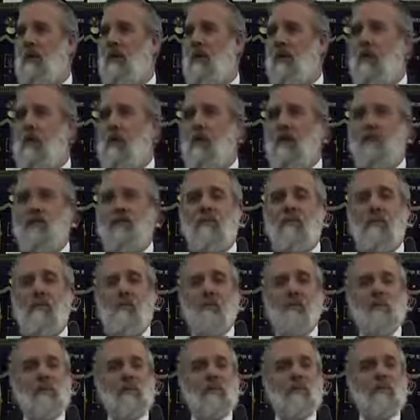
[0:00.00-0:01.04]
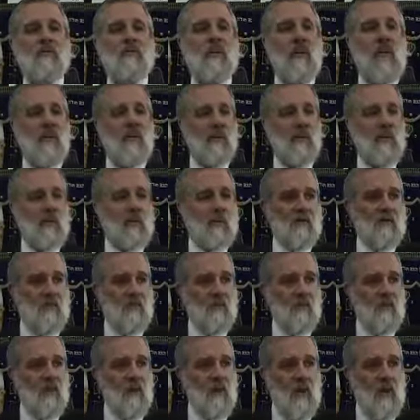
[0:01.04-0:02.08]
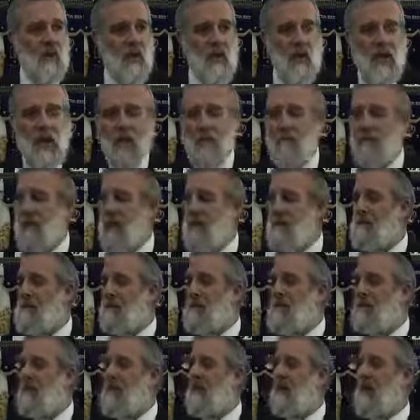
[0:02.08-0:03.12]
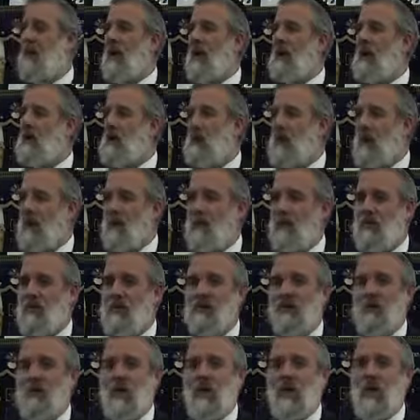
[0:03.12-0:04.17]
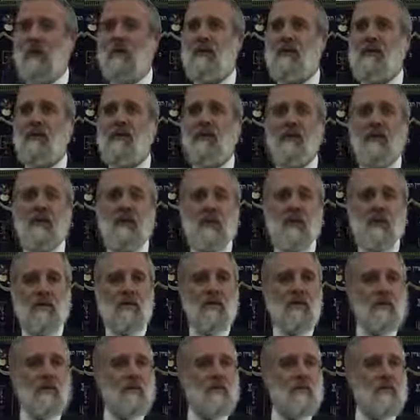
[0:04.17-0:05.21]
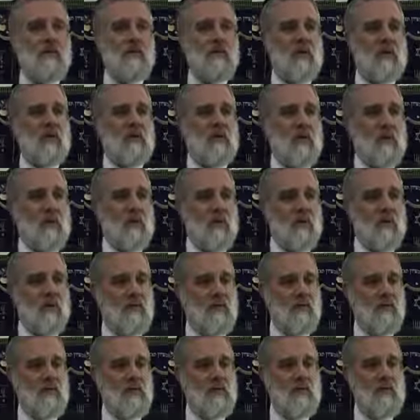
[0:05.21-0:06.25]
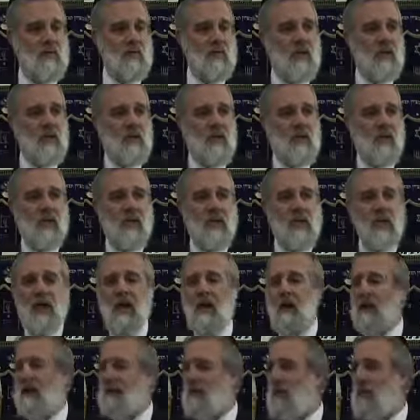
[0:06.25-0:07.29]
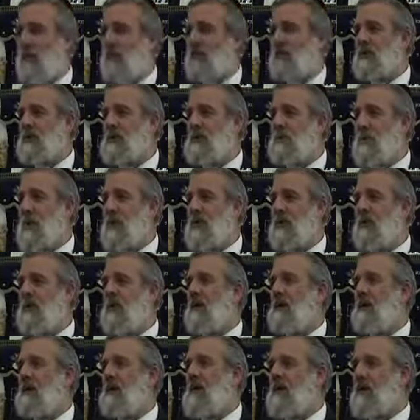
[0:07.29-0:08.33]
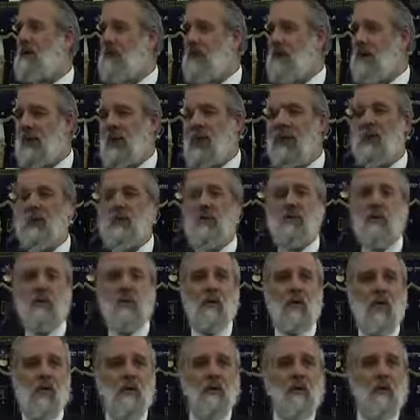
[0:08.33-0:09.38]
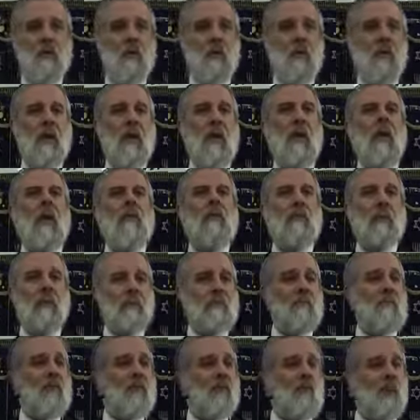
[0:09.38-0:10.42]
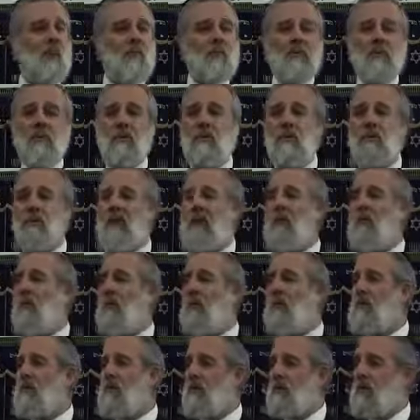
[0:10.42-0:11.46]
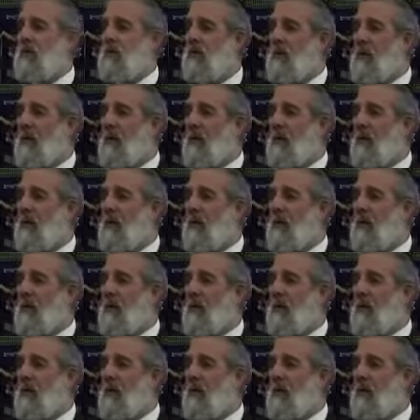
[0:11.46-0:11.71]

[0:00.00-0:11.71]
They are forms of conduct, how people relate to others, how they conduct themselves with others. And of course, depending on their education, their upbringing, and their midot, they will